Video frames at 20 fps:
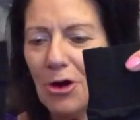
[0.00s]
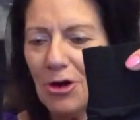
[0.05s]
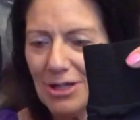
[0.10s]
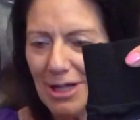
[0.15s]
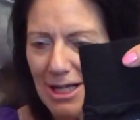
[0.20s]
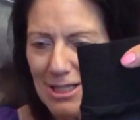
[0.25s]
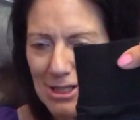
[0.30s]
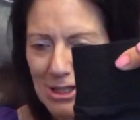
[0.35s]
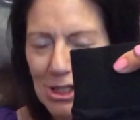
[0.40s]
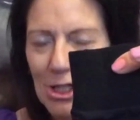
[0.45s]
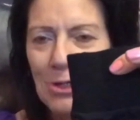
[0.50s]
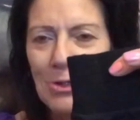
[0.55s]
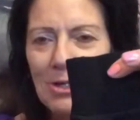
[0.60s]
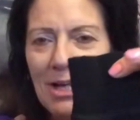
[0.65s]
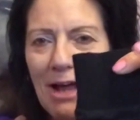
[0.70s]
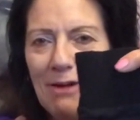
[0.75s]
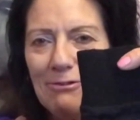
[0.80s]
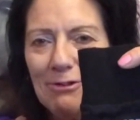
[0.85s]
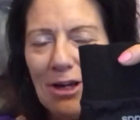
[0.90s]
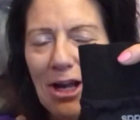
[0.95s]
had two
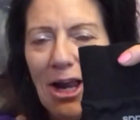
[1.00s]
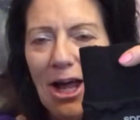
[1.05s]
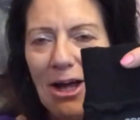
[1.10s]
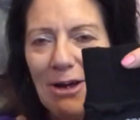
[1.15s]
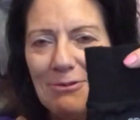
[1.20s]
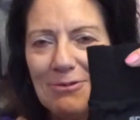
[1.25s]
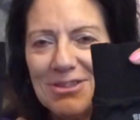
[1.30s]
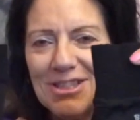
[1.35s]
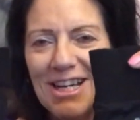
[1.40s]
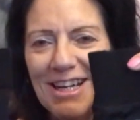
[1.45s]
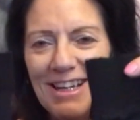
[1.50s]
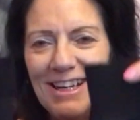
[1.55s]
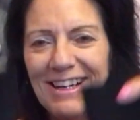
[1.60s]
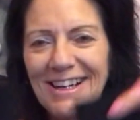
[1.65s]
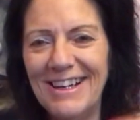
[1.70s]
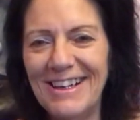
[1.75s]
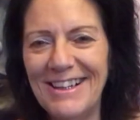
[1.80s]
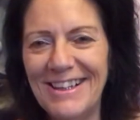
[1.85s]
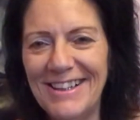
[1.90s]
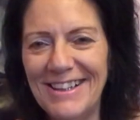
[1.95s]
left gloves.
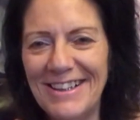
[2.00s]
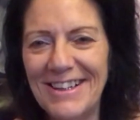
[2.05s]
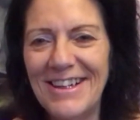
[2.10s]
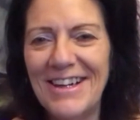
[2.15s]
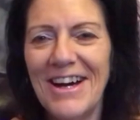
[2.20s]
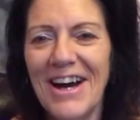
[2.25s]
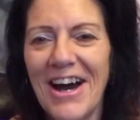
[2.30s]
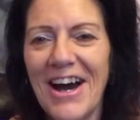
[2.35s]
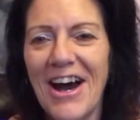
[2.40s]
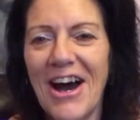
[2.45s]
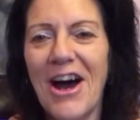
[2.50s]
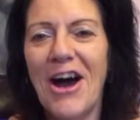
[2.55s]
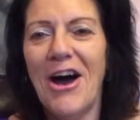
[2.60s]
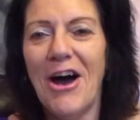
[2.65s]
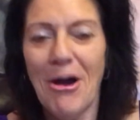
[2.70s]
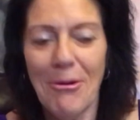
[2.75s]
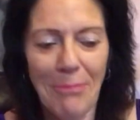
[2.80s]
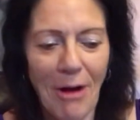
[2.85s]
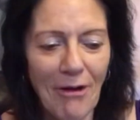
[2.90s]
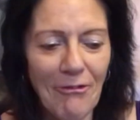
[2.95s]

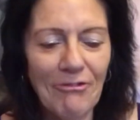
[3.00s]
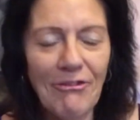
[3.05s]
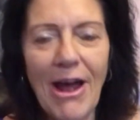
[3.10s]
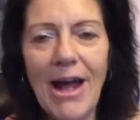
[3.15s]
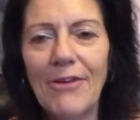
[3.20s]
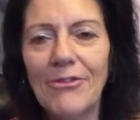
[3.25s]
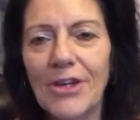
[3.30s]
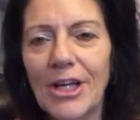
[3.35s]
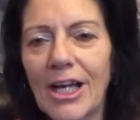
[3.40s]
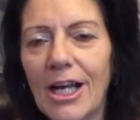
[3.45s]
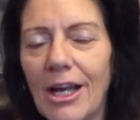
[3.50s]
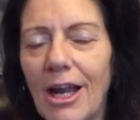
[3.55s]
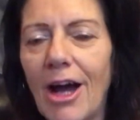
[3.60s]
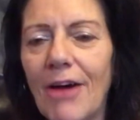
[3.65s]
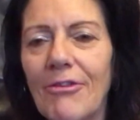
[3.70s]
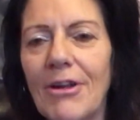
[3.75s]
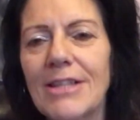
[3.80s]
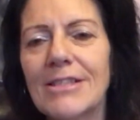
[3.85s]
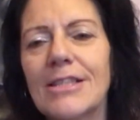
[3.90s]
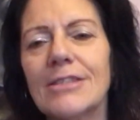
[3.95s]
But I found the glove
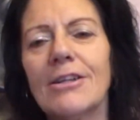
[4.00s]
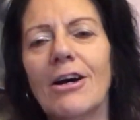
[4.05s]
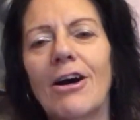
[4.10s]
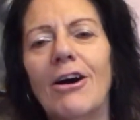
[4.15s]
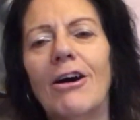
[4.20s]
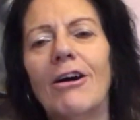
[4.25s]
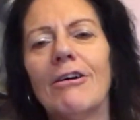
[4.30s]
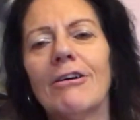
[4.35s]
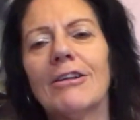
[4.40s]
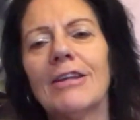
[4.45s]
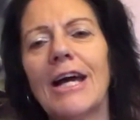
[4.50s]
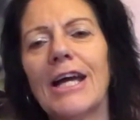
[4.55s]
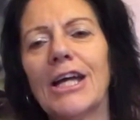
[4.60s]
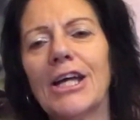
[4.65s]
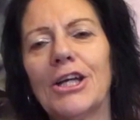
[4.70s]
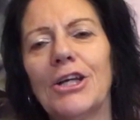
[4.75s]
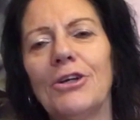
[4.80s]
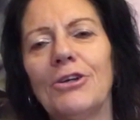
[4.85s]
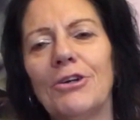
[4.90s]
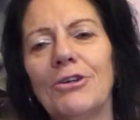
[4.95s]
and I said, oh,
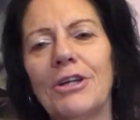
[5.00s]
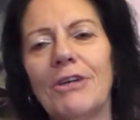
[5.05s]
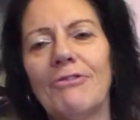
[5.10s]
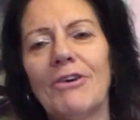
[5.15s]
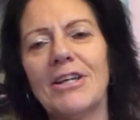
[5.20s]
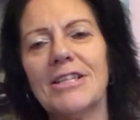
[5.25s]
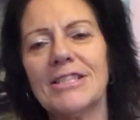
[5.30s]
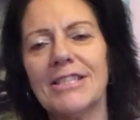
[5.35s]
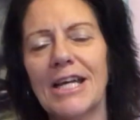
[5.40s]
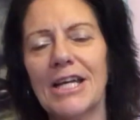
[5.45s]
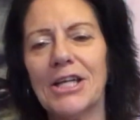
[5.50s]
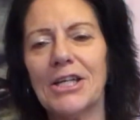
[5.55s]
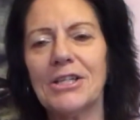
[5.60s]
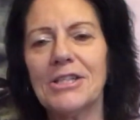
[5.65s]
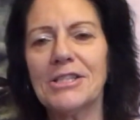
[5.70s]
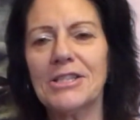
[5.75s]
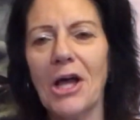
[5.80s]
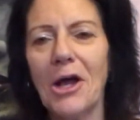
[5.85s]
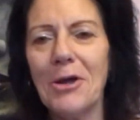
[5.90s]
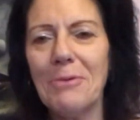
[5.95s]
thank you, universe, thank you
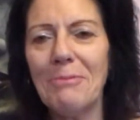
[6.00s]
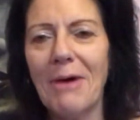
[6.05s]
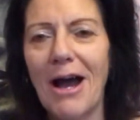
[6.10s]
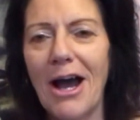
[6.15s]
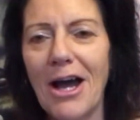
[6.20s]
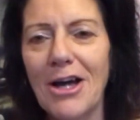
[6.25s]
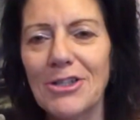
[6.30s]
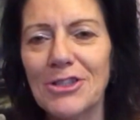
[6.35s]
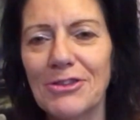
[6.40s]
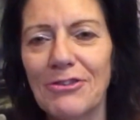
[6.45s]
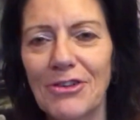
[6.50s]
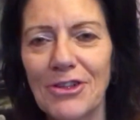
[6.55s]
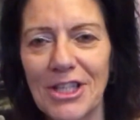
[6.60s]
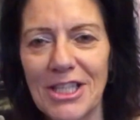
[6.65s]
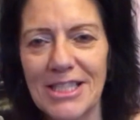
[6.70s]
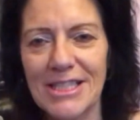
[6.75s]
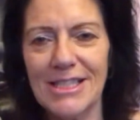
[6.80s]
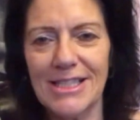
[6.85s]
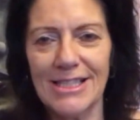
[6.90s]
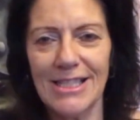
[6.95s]
so much for
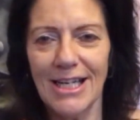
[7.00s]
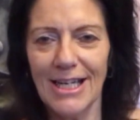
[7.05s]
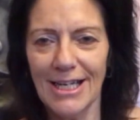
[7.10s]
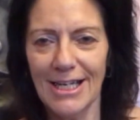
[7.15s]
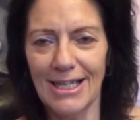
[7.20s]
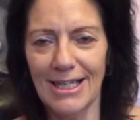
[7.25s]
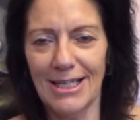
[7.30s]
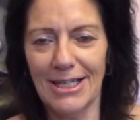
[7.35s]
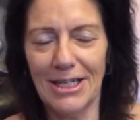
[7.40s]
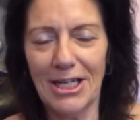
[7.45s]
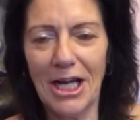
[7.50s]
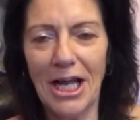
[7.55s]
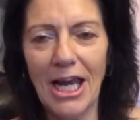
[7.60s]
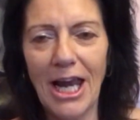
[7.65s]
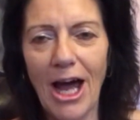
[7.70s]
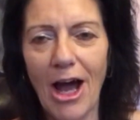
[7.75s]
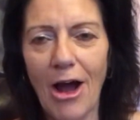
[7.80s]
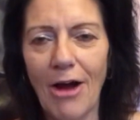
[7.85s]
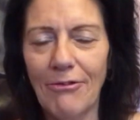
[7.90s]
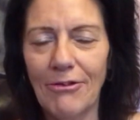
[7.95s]
this
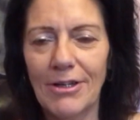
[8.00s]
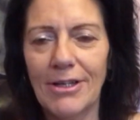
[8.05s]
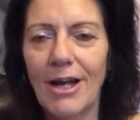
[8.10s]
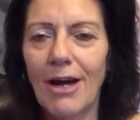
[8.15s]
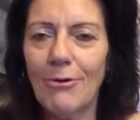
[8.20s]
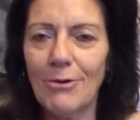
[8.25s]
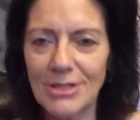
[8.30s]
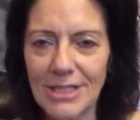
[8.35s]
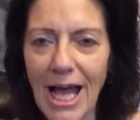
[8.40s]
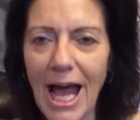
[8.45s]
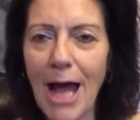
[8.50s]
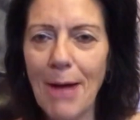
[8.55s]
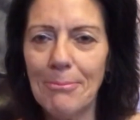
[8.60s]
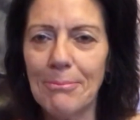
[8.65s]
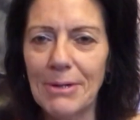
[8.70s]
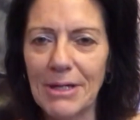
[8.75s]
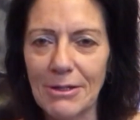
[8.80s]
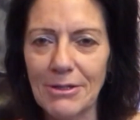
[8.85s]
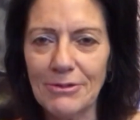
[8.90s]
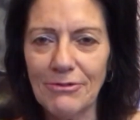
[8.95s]
glove. And I was
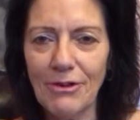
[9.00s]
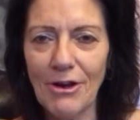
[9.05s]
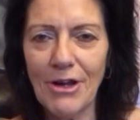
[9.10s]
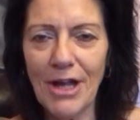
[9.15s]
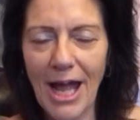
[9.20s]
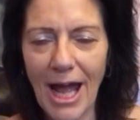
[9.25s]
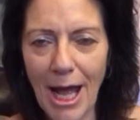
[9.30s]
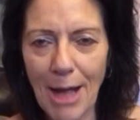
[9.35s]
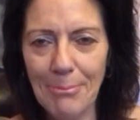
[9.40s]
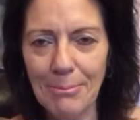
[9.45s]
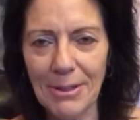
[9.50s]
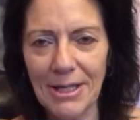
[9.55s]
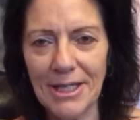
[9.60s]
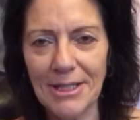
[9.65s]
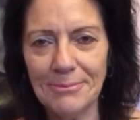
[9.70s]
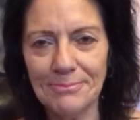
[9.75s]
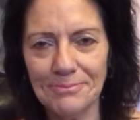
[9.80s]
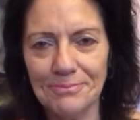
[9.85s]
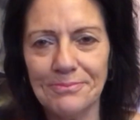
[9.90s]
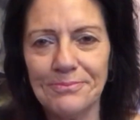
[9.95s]
happy, I was very happy.